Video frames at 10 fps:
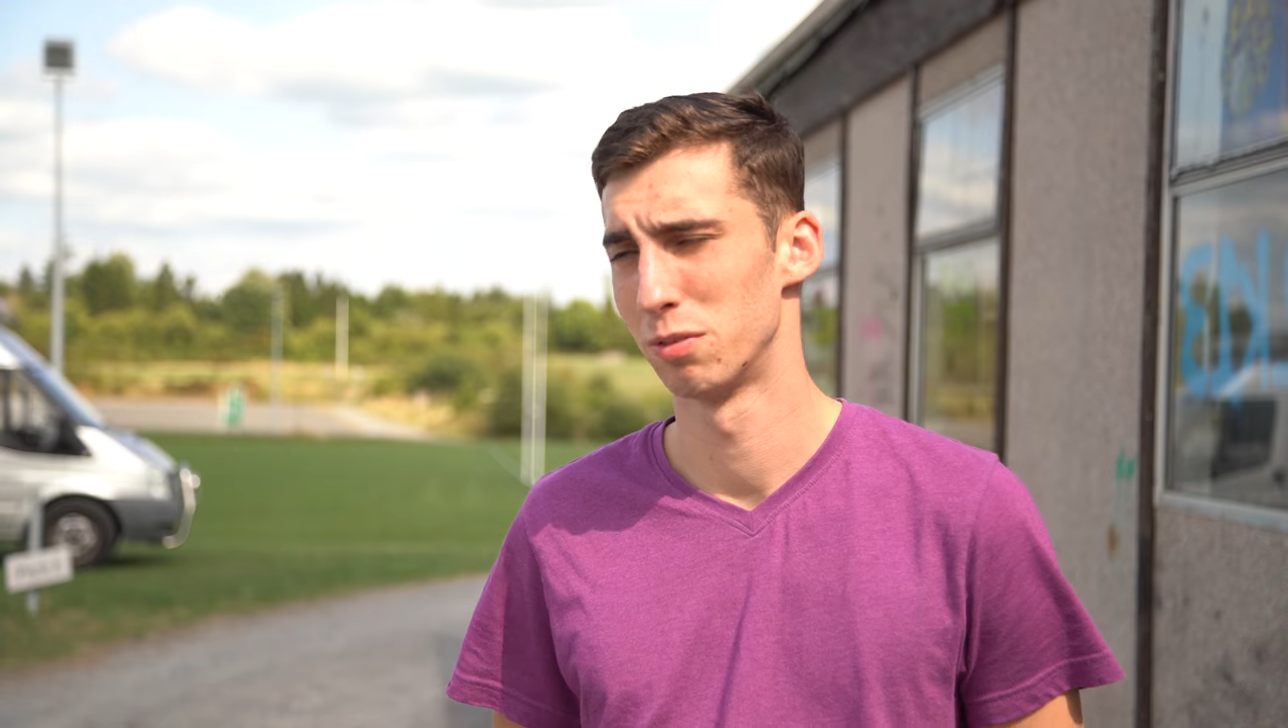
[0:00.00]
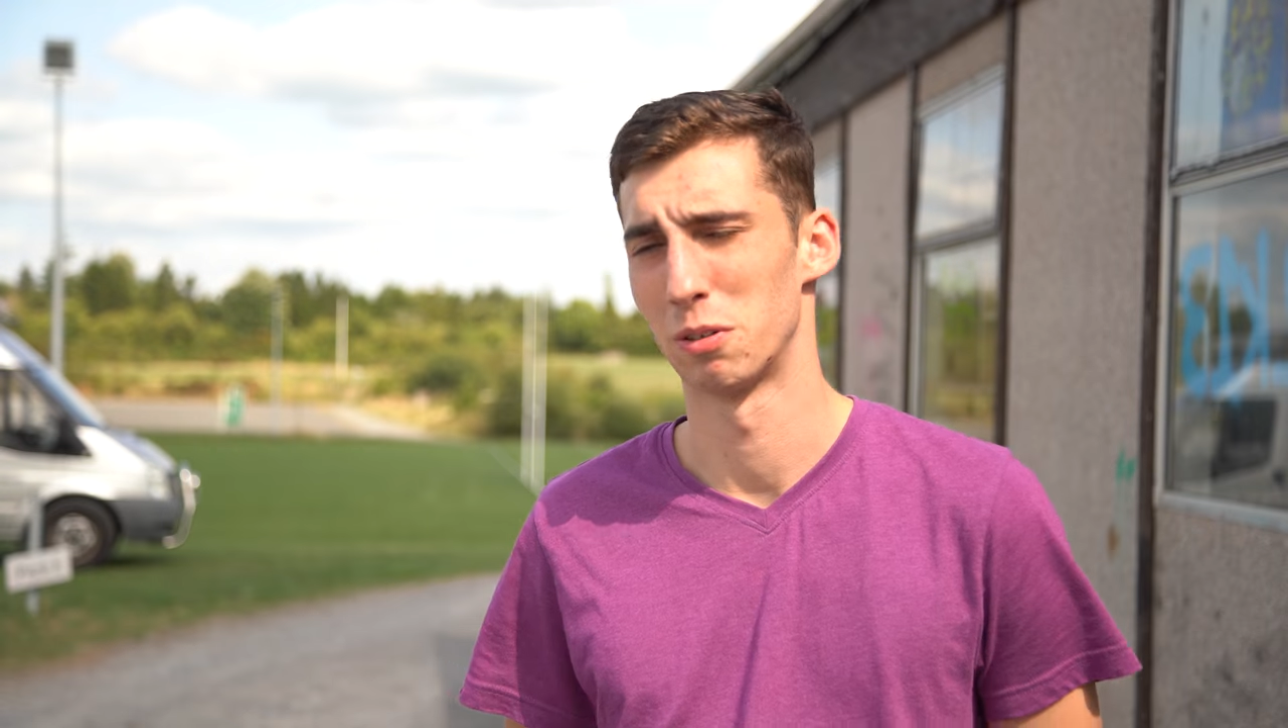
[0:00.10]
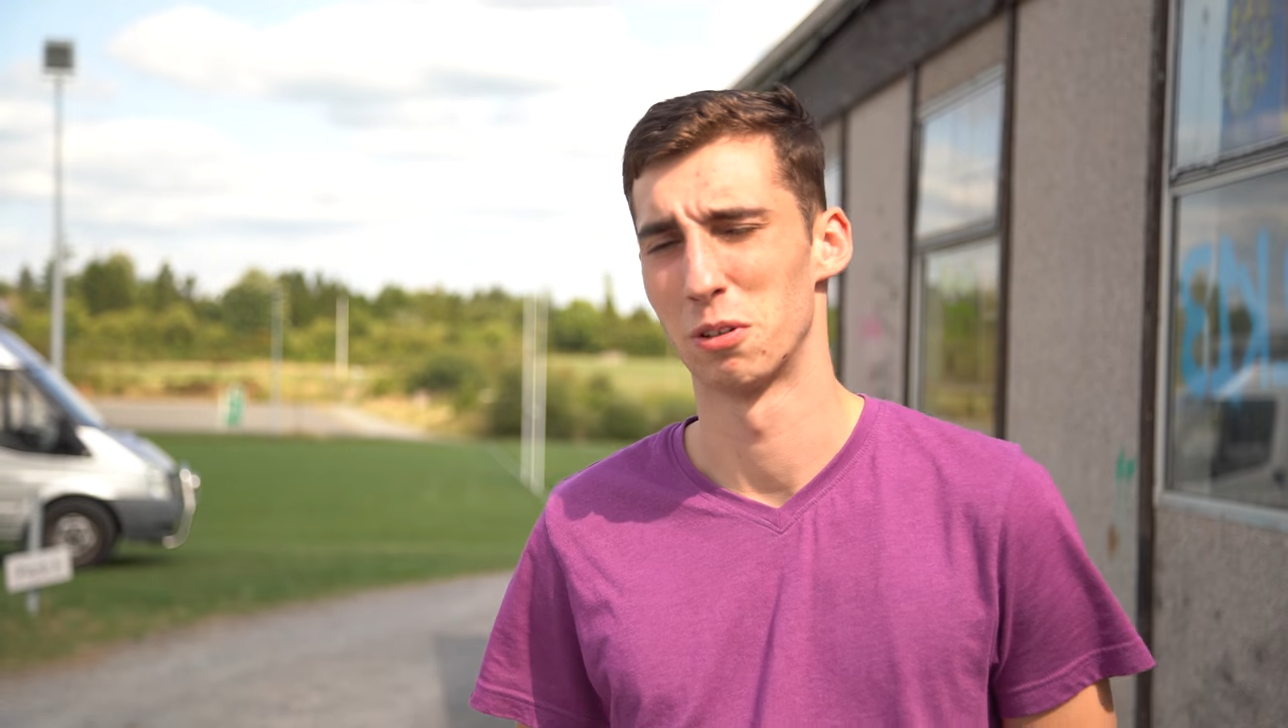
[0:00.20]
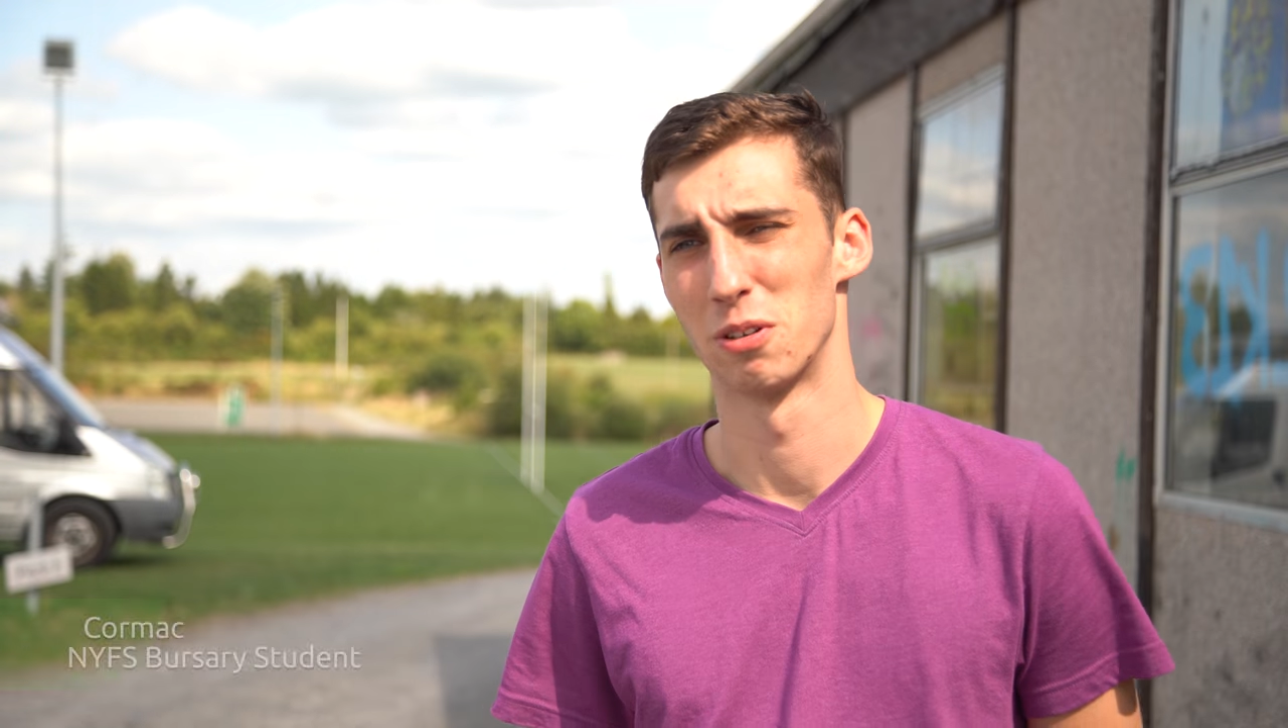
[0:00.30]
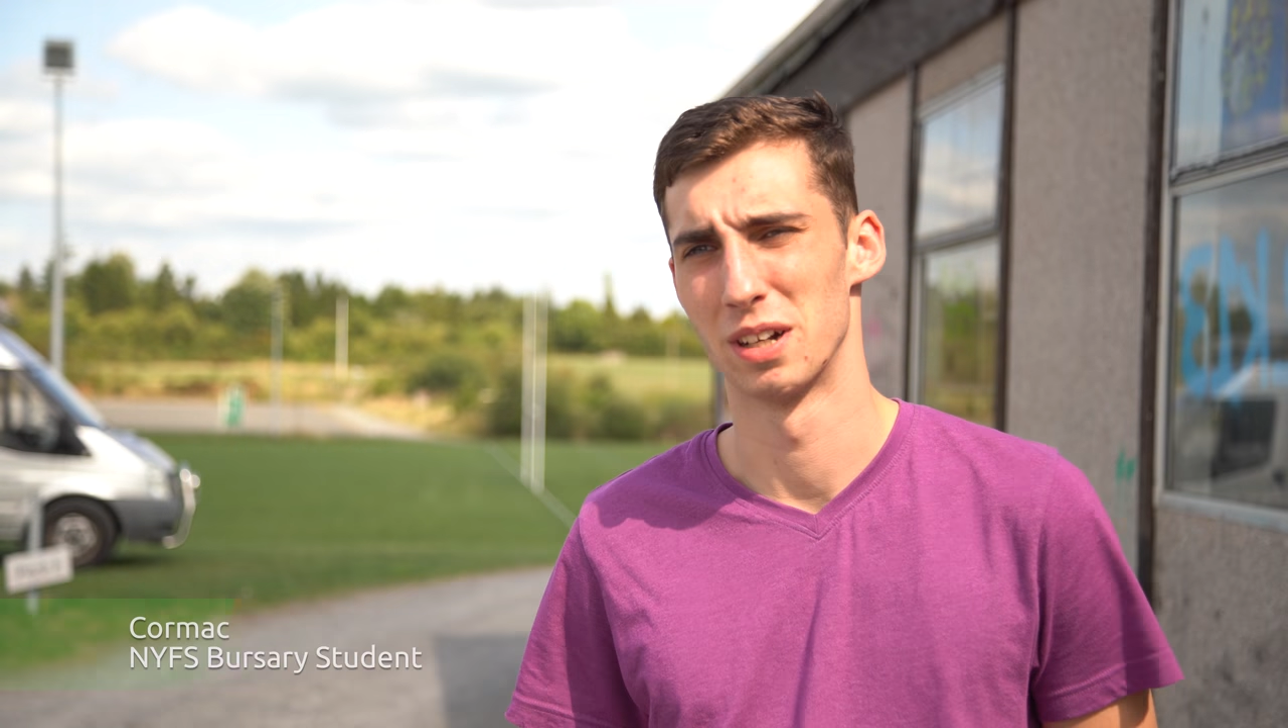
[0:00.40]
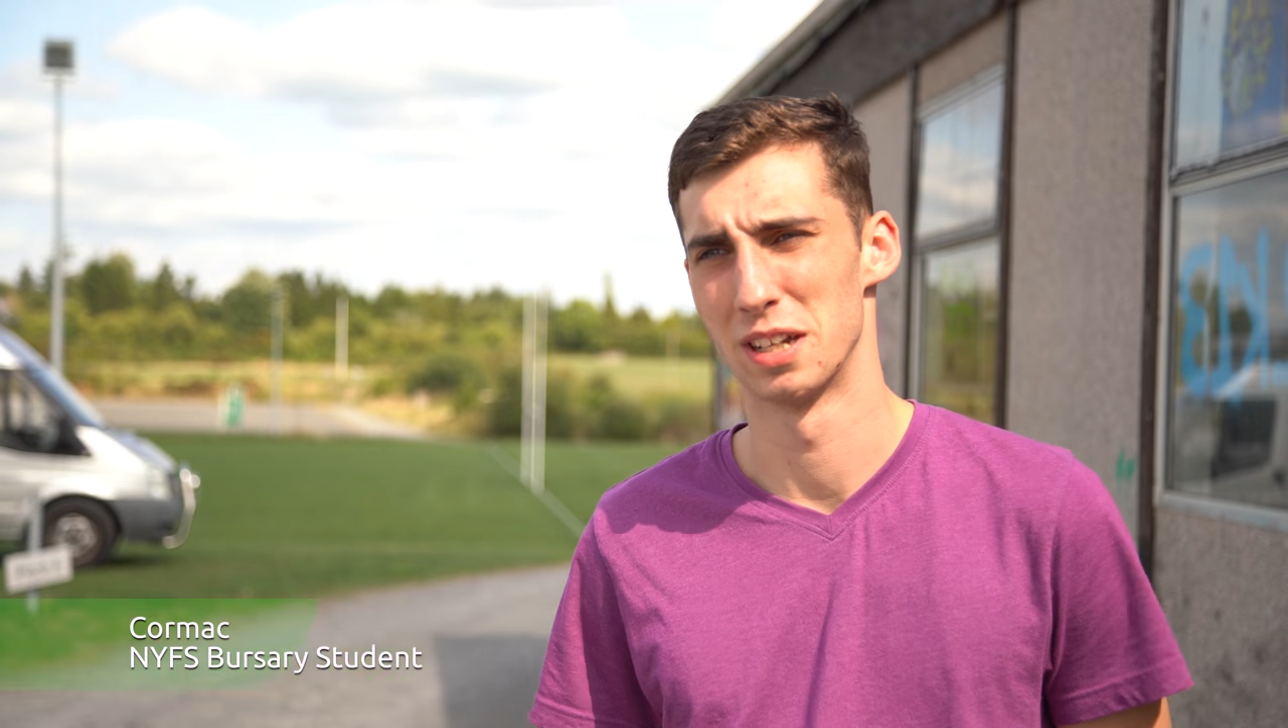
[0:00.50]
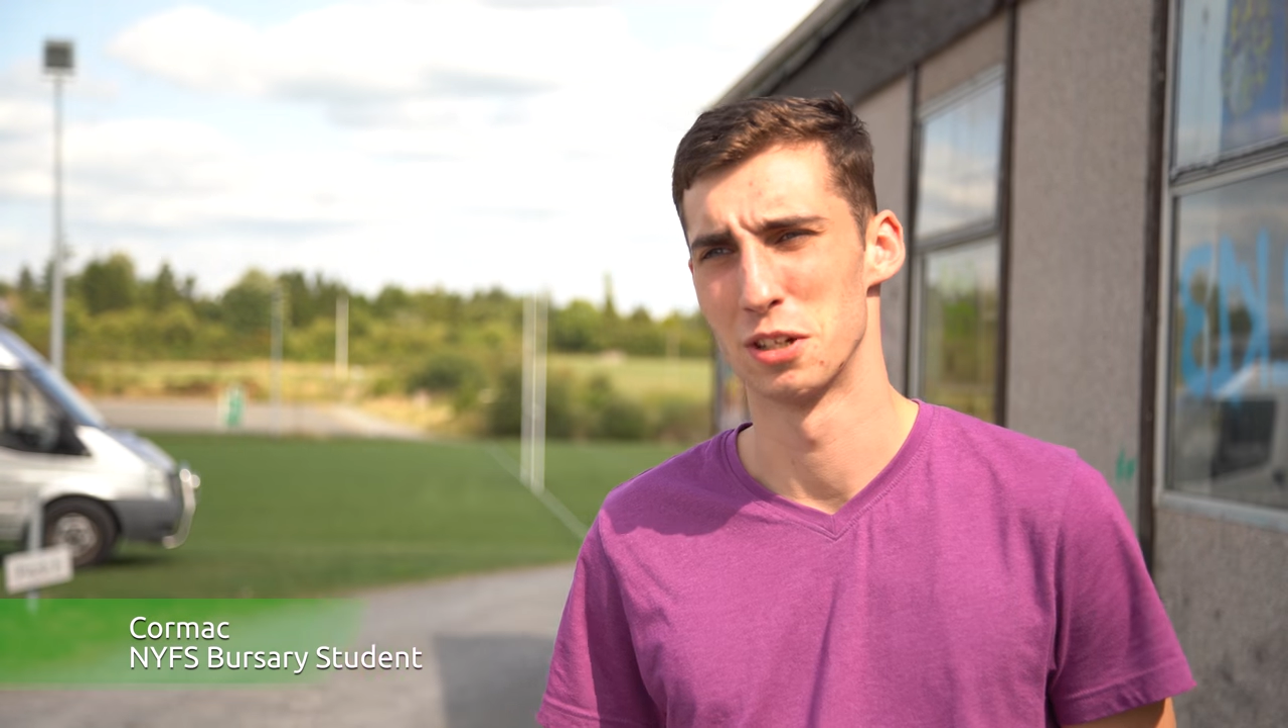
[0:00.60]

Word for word: Found it really